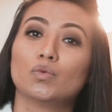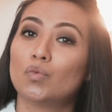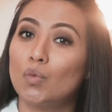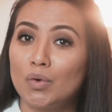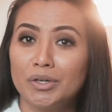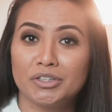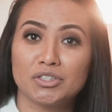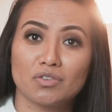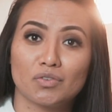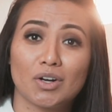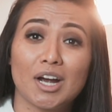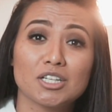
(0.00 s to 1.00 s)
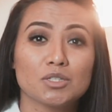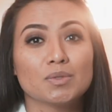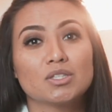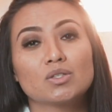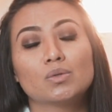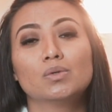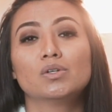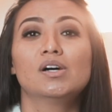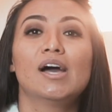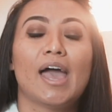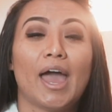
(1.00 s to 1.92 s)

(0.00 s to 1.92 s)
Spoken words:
4 years of graduate school,